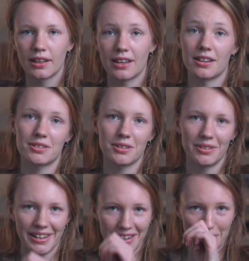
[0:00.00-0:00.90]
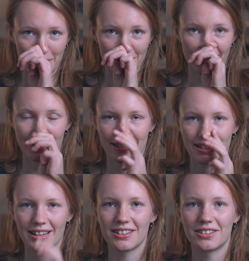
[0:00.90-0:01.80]
yeah, so then I was really
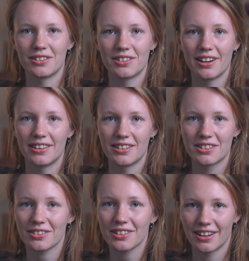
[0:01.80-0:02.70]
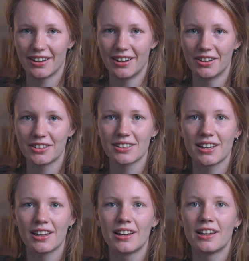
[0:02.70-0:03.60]
excited to try this sock yarn out,
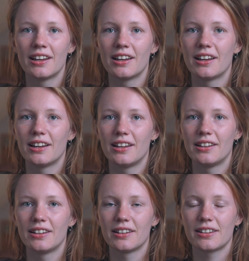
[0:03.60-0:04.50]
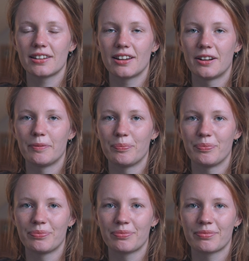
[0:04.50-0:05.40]

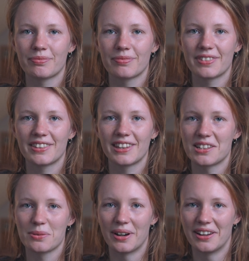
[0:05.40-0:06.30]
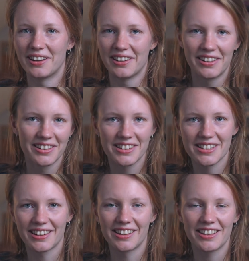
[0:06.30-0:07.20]
and that's why then
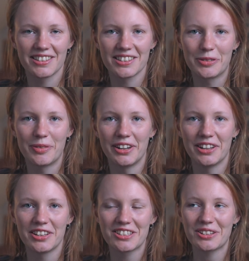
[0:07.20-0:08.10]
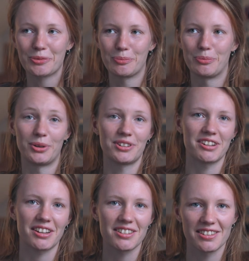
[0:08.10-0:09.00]
suddenly so many sock
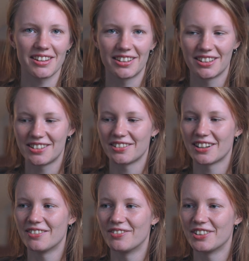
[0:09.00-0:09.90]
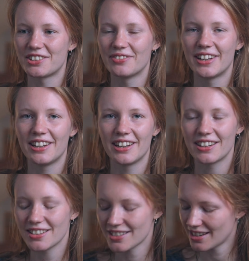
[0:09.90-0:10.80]
projects started to come onto my
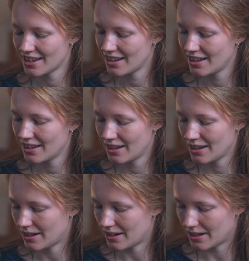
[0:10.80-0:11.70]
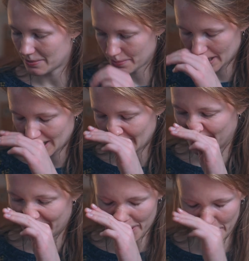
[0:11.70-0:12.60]
needles. But then
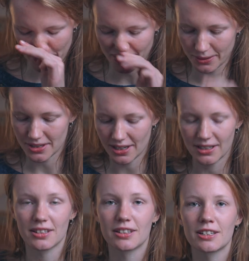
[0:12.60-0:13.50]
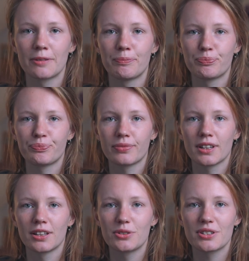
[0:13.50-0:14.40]
also because I did
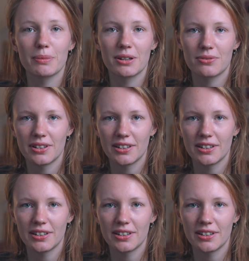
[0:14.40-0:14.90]
do some gift